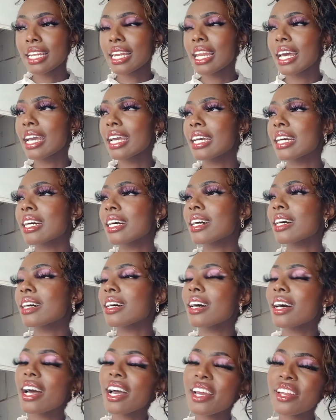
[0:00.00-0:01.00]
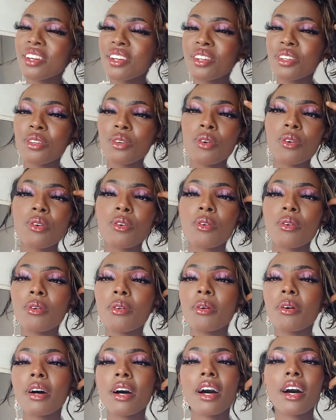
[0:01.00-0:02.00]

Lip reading: Like, I don't know.